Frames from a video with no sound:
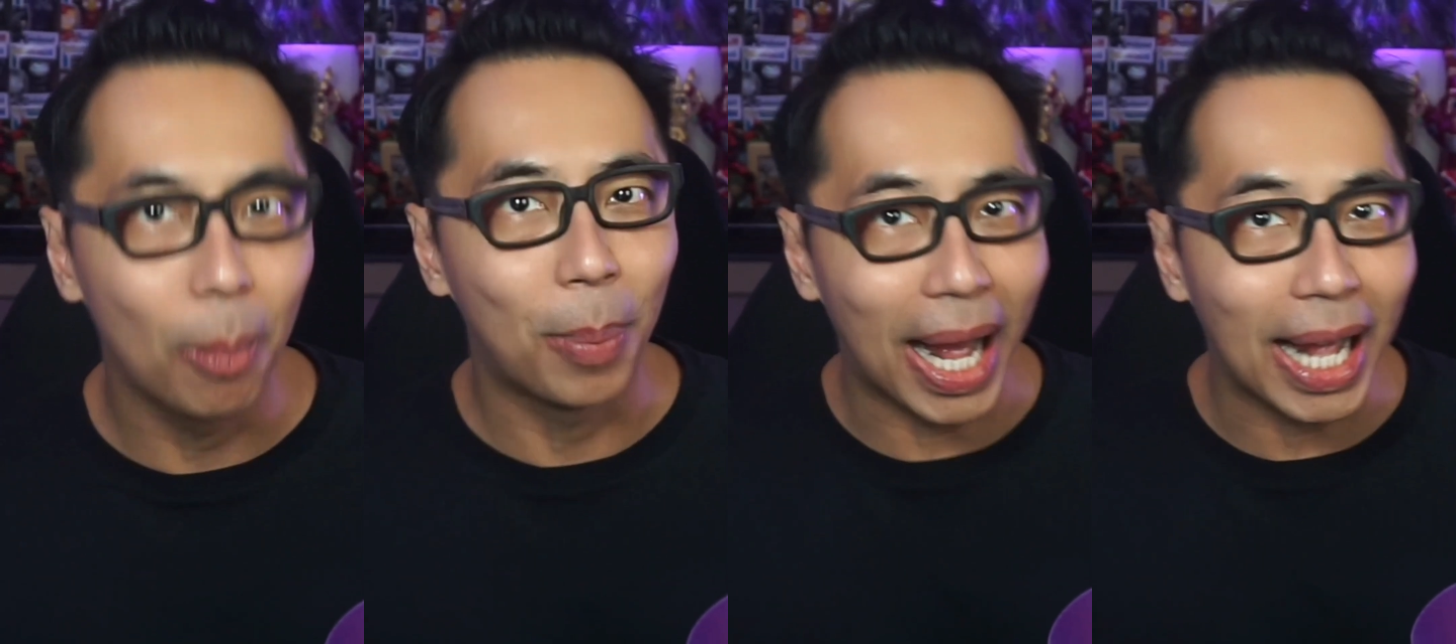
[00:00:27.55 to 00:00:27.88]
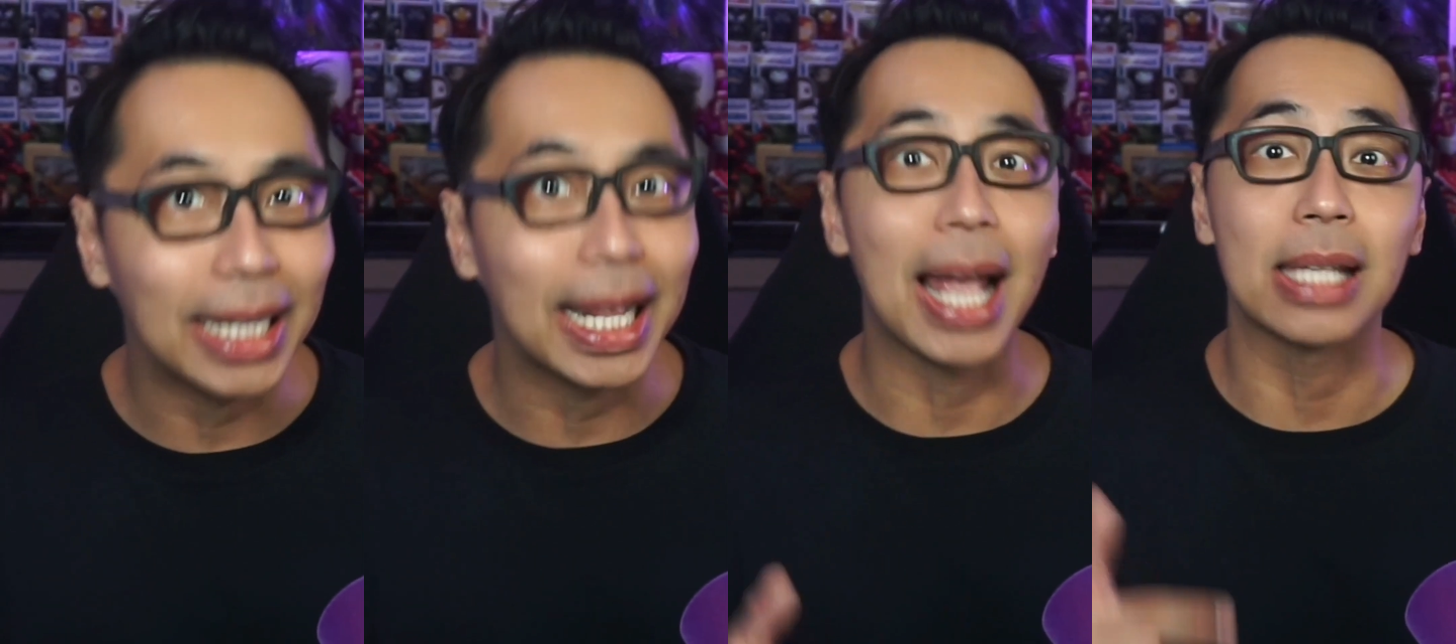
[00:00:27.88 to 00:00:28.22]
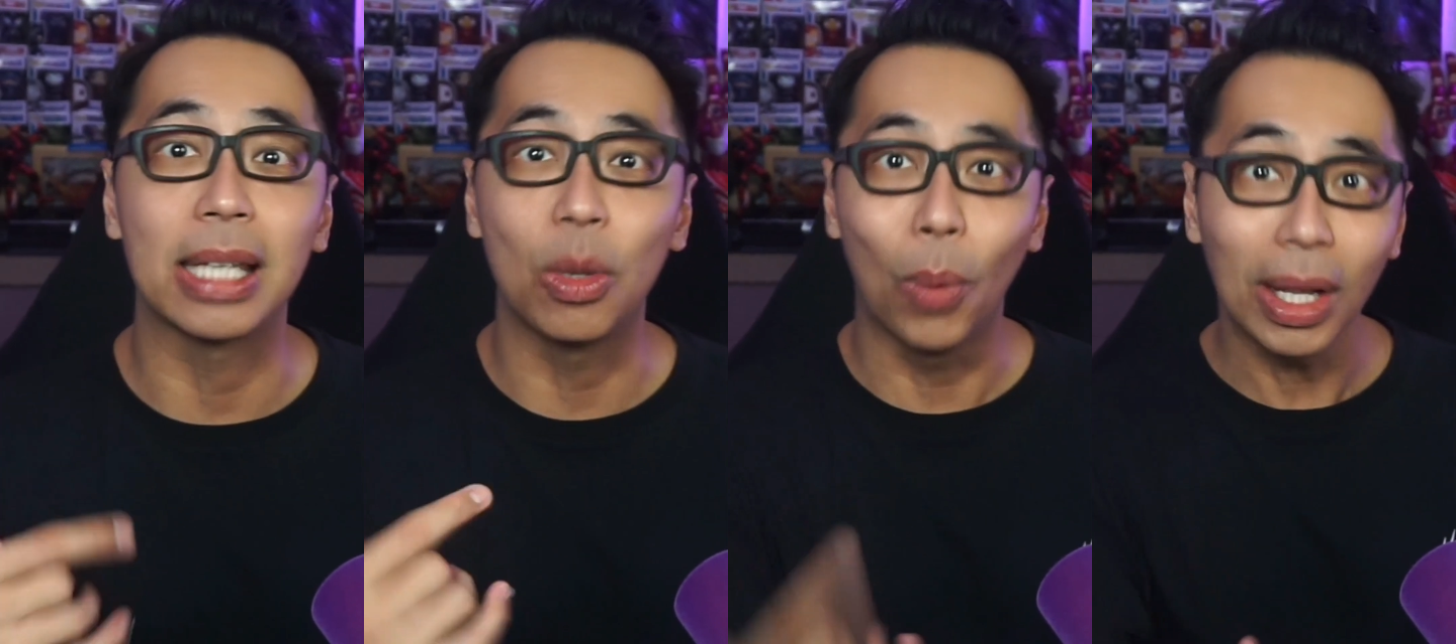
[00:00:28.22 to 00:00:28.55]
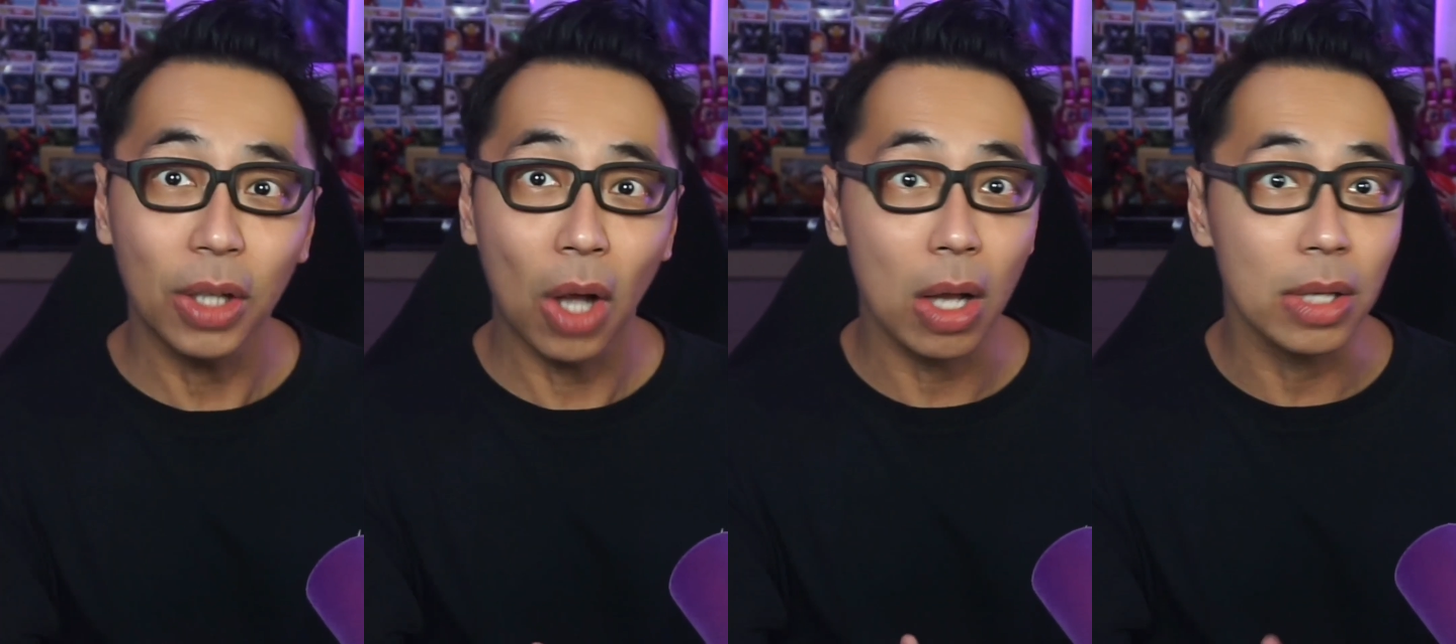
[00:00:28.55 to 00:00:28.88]
But as a
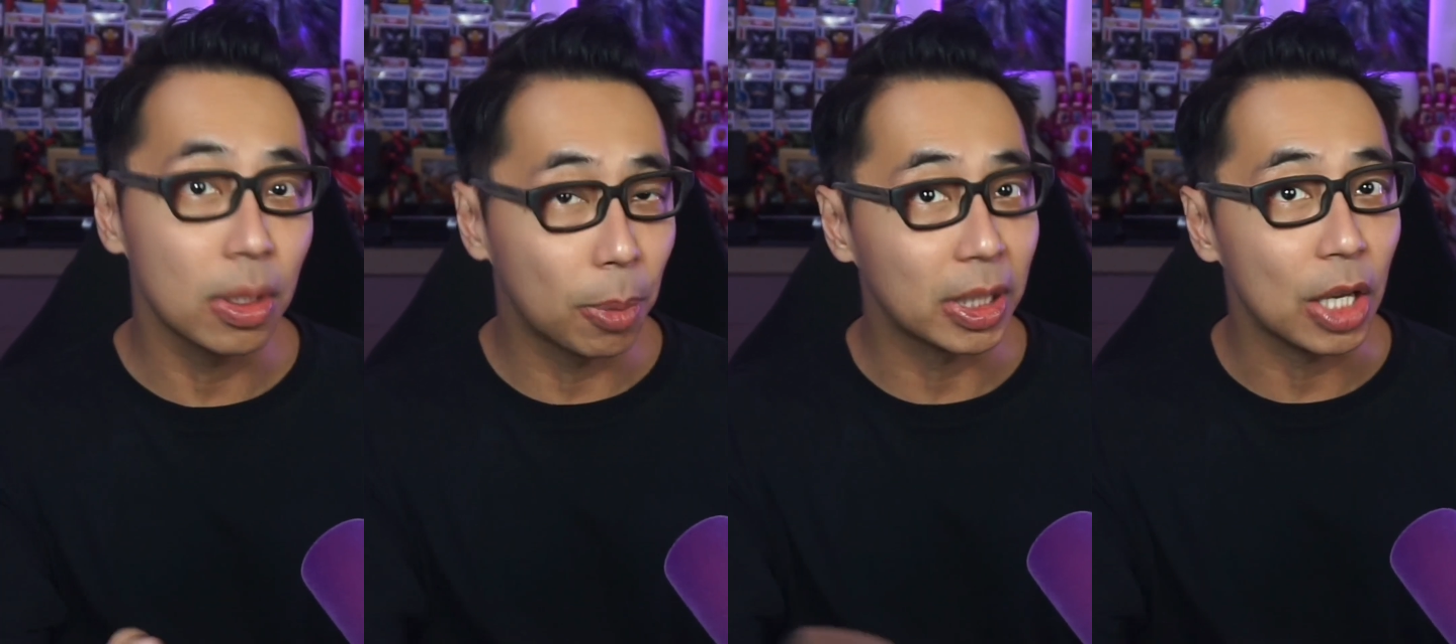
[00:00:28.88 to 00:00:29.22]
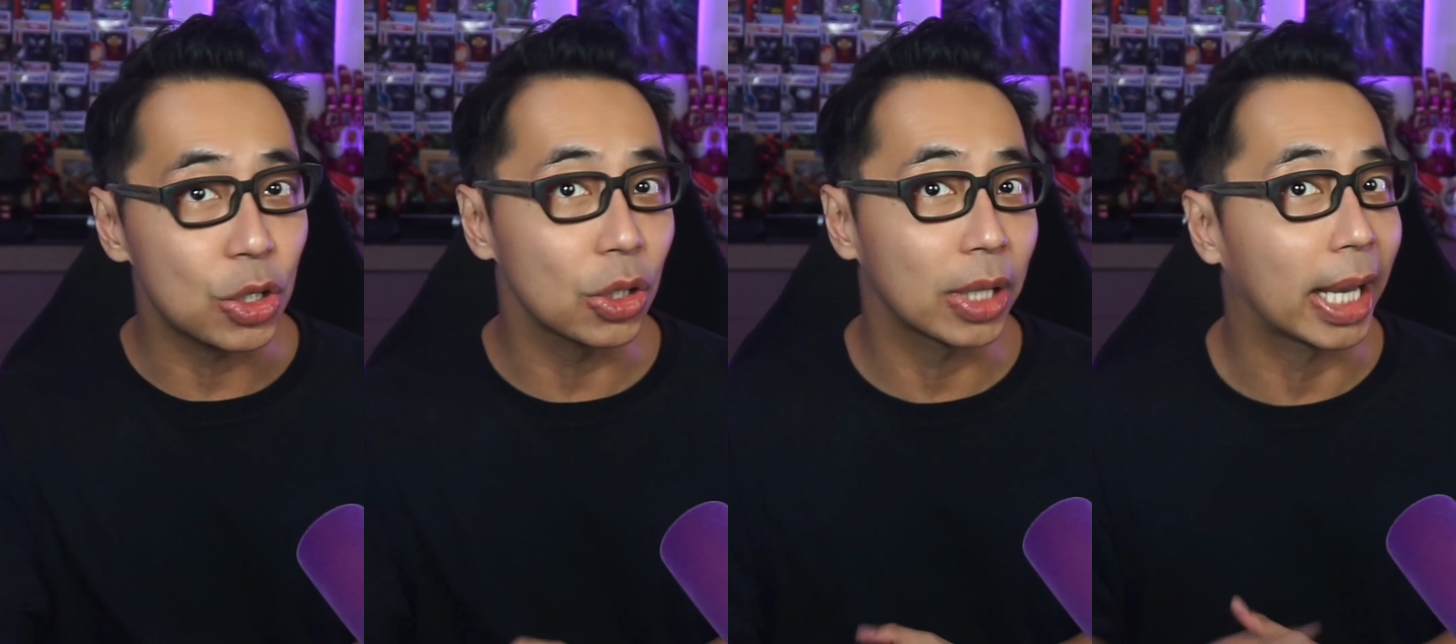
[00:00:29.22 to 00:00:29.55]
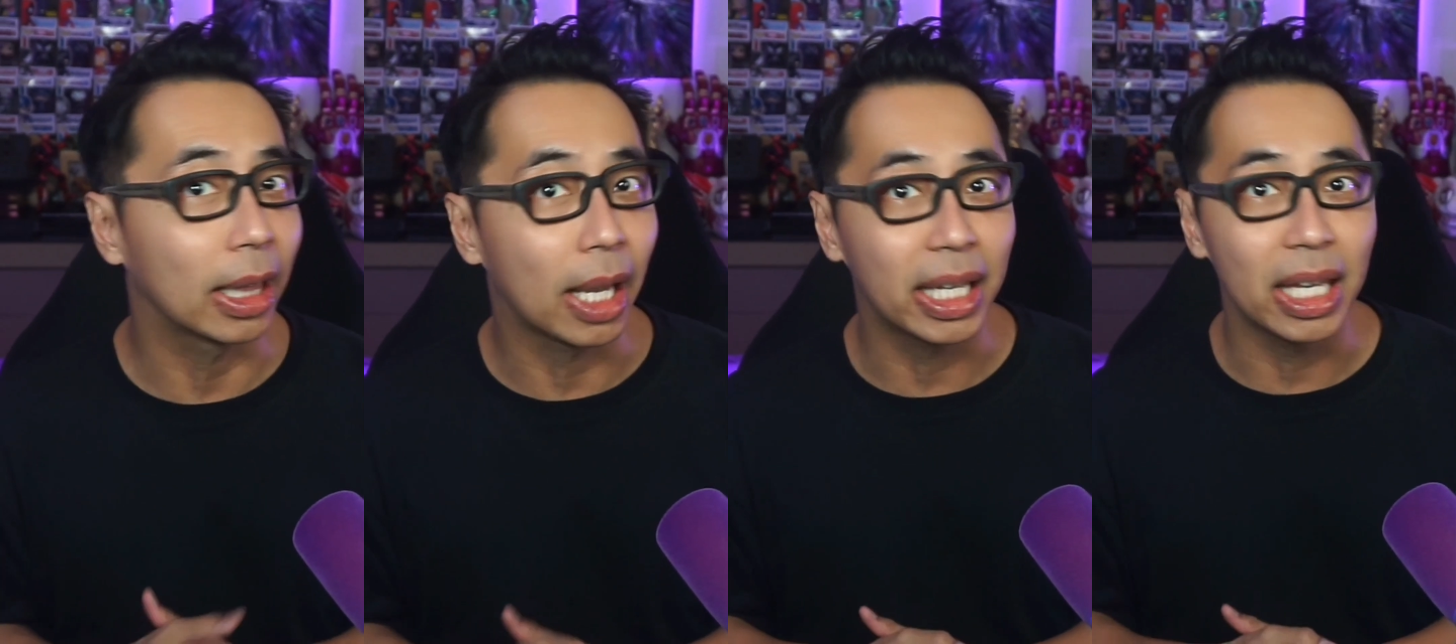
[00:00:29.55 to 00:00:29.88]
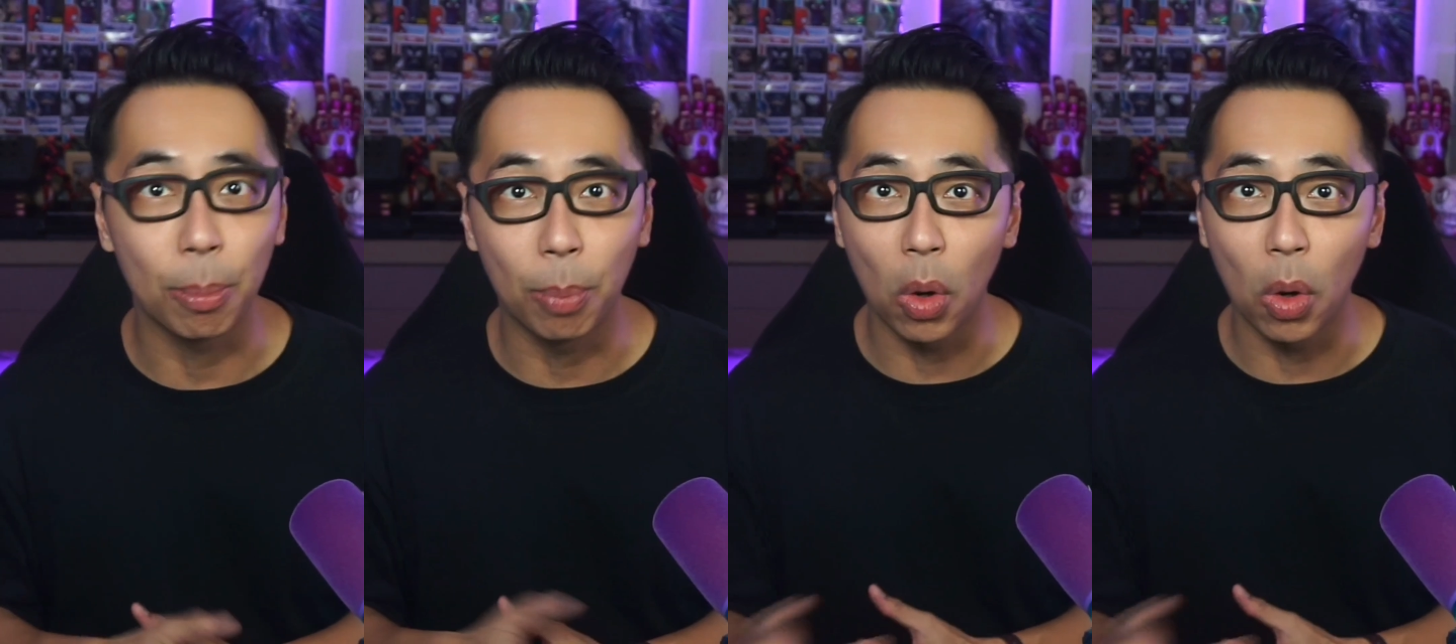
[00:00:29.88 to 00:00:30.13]
1 cost, the potential to get lucky and